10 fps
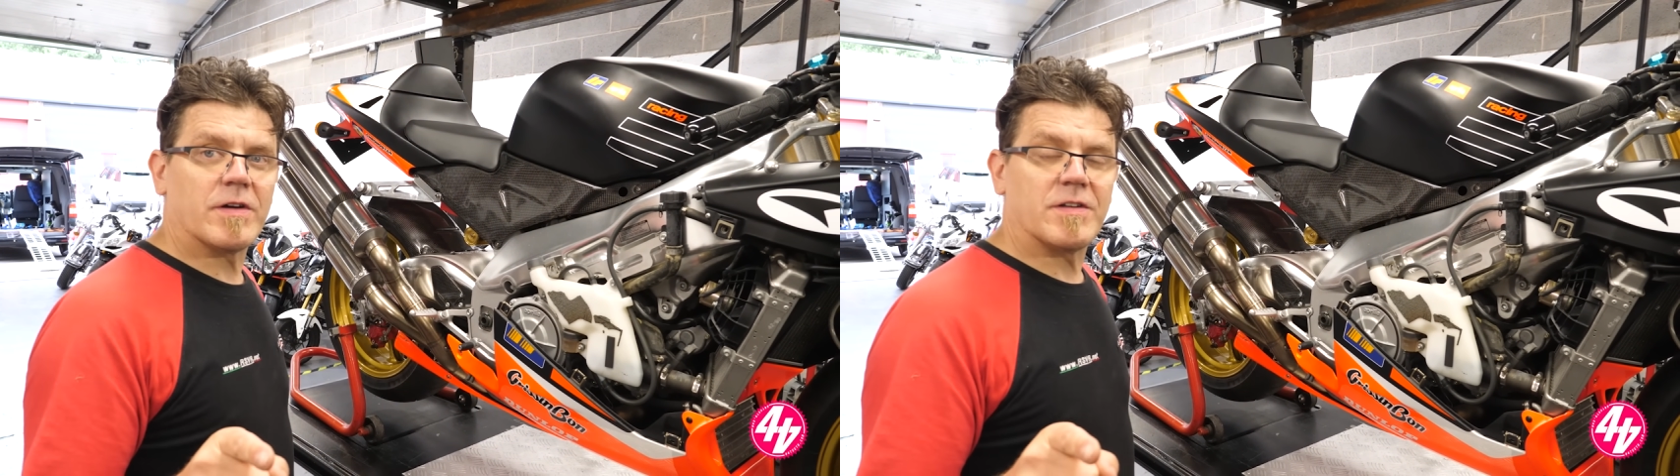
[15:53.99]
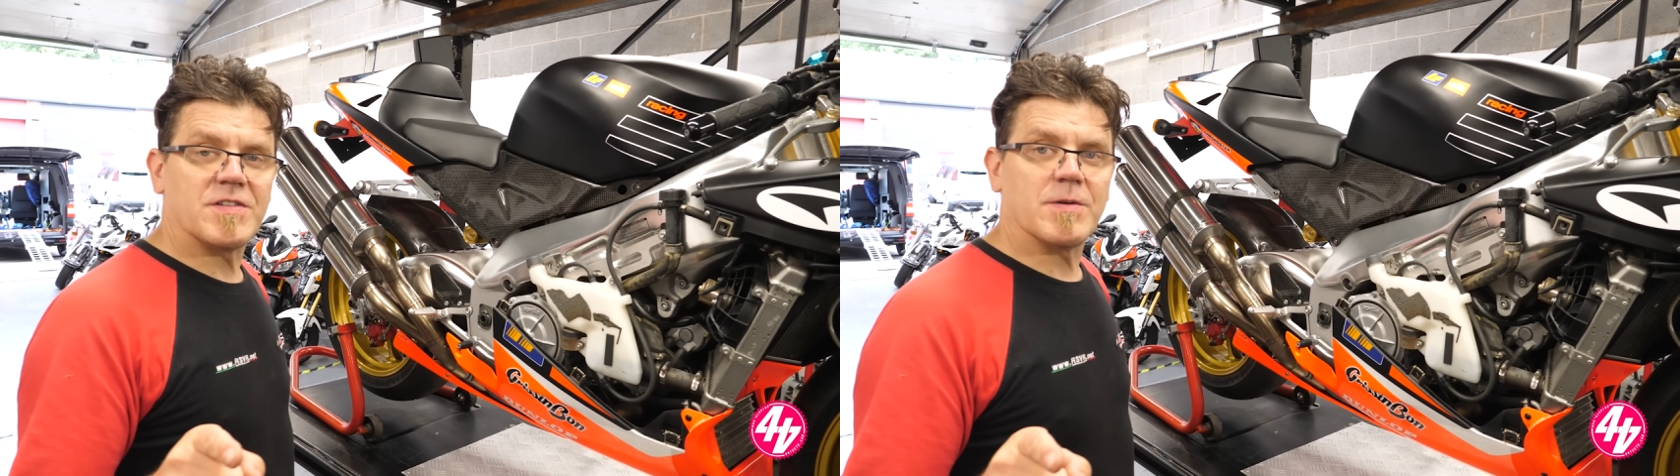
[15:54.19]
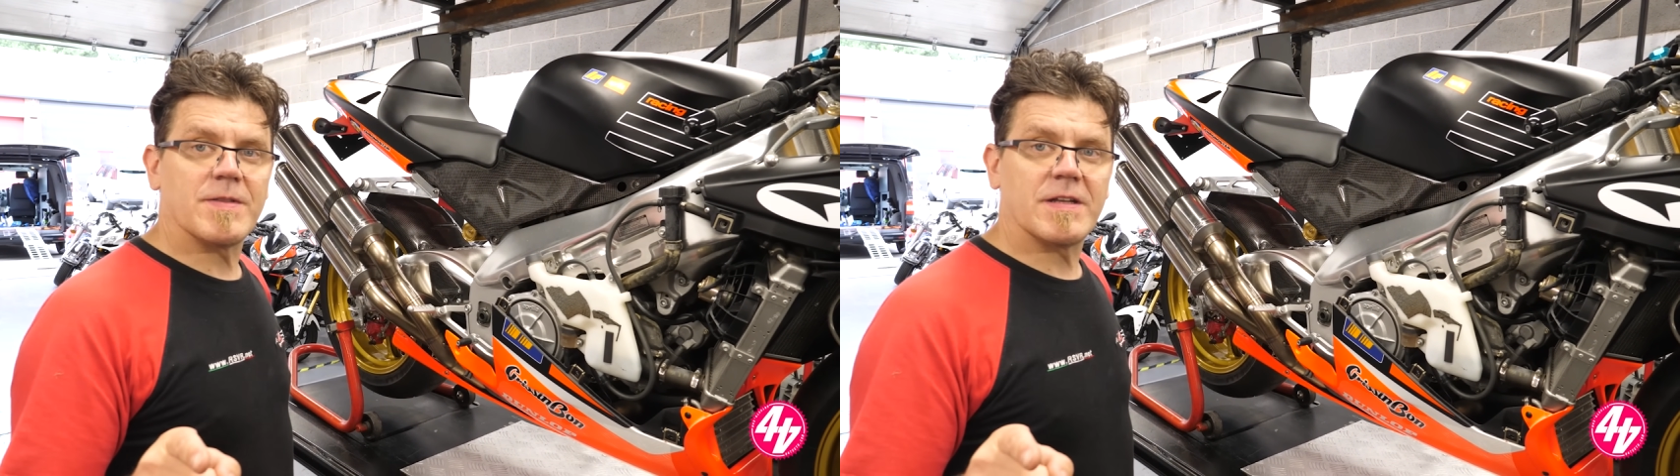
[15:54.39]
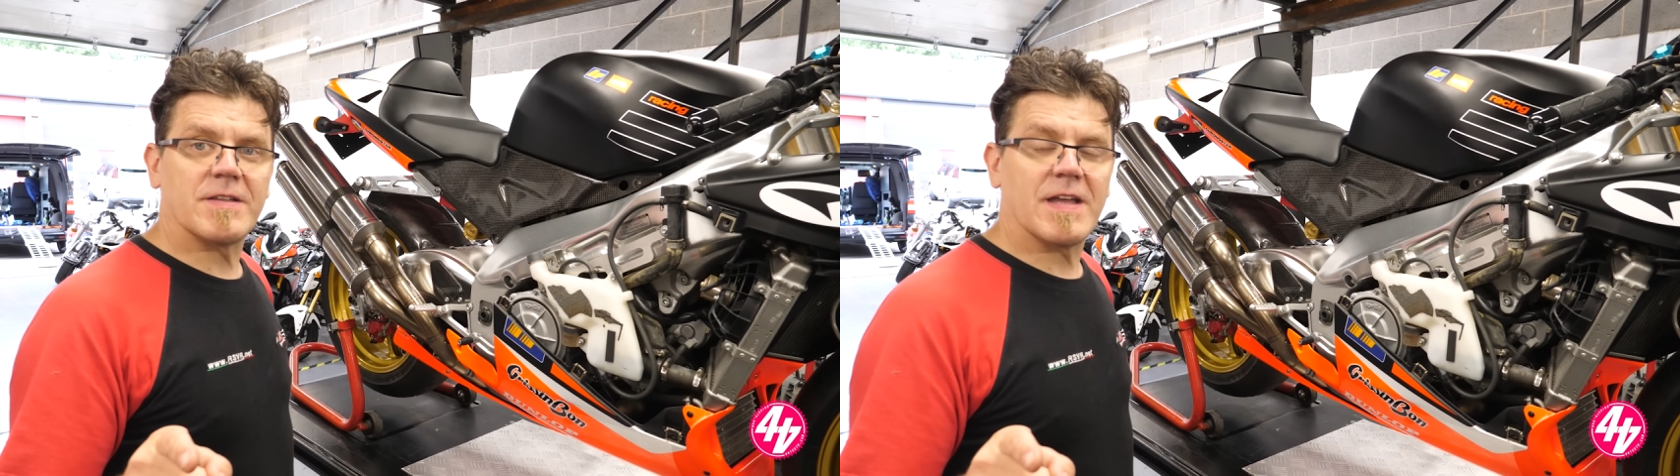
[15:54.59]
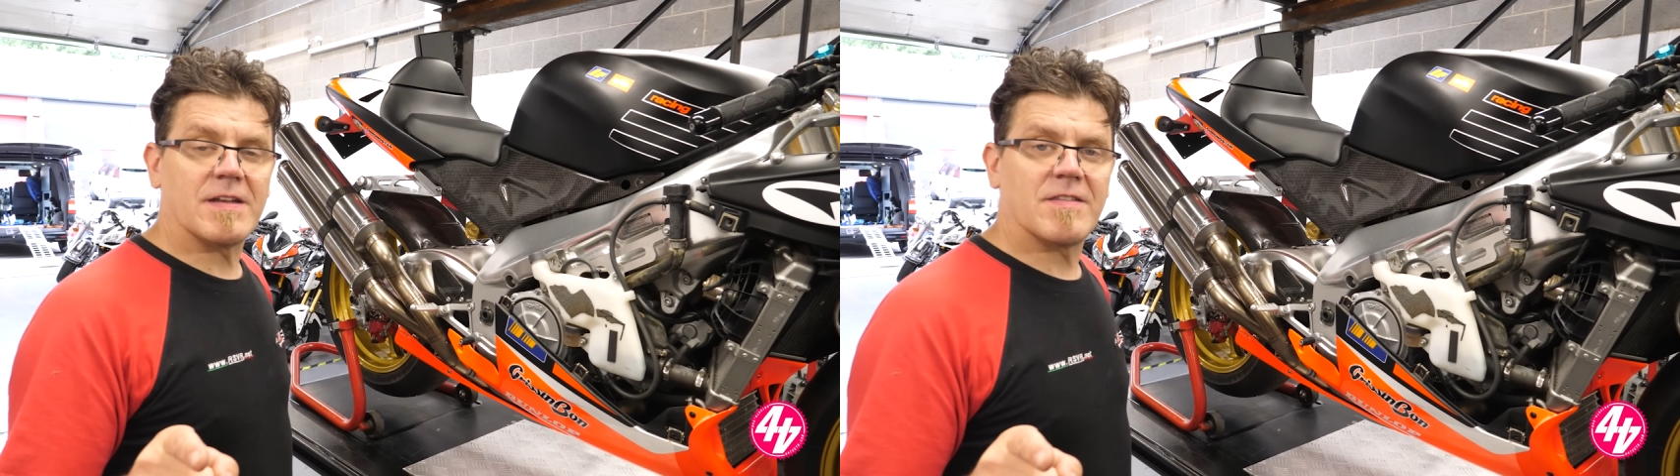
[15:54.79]
going to do with it at
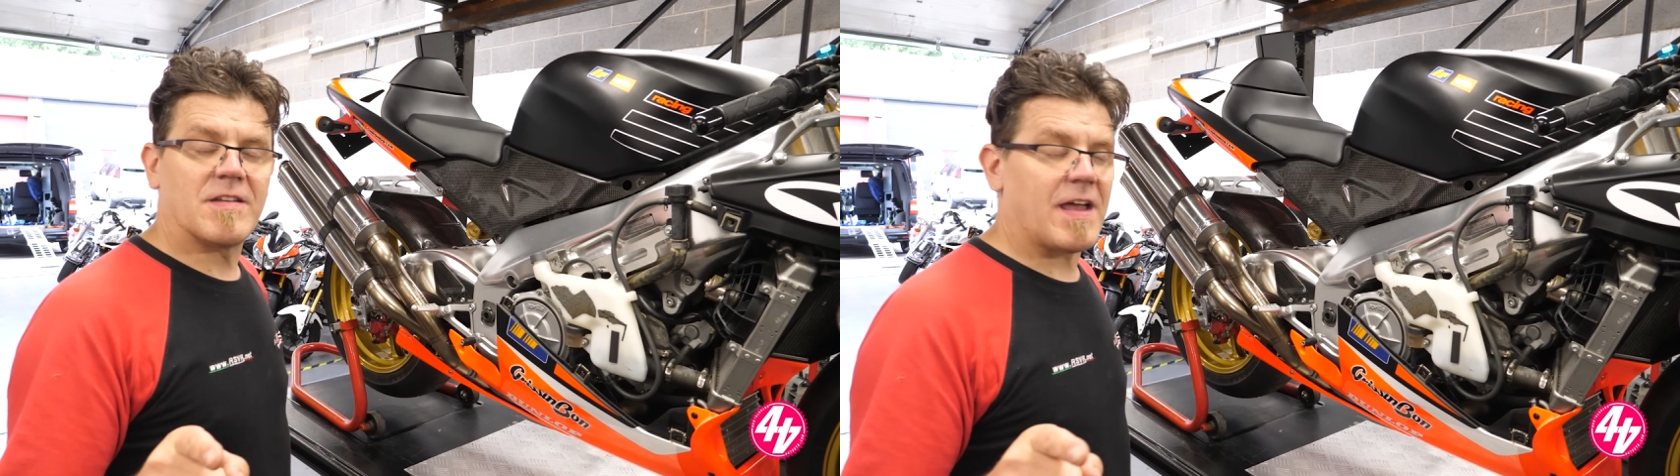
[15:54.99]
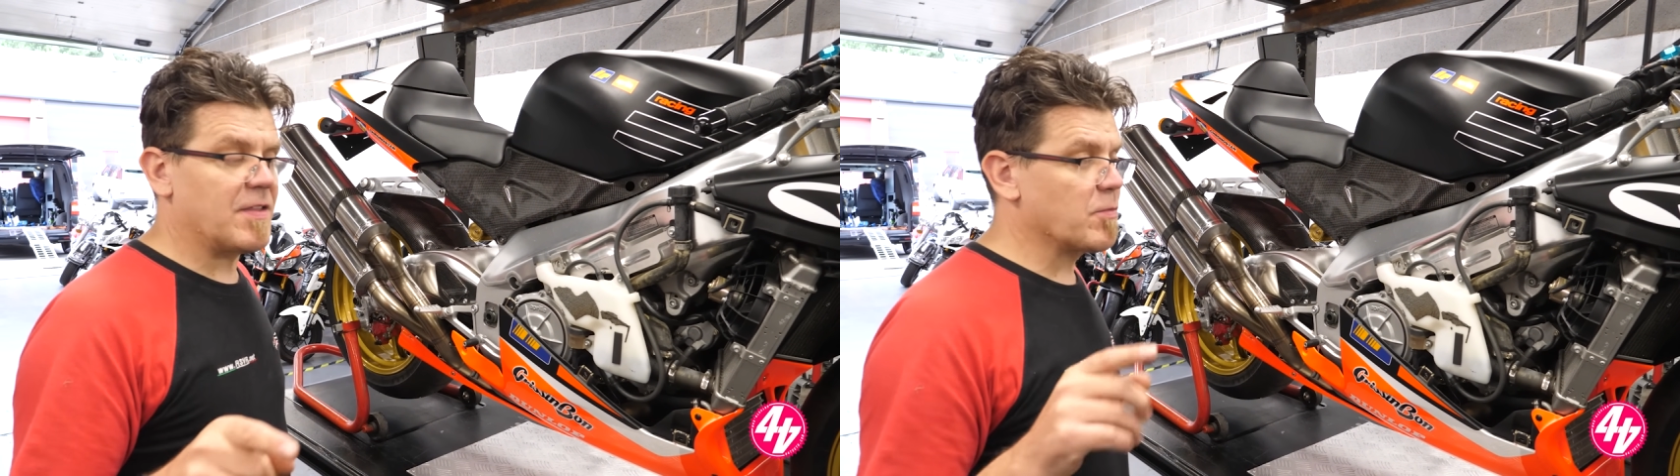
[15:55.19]
the end of the day.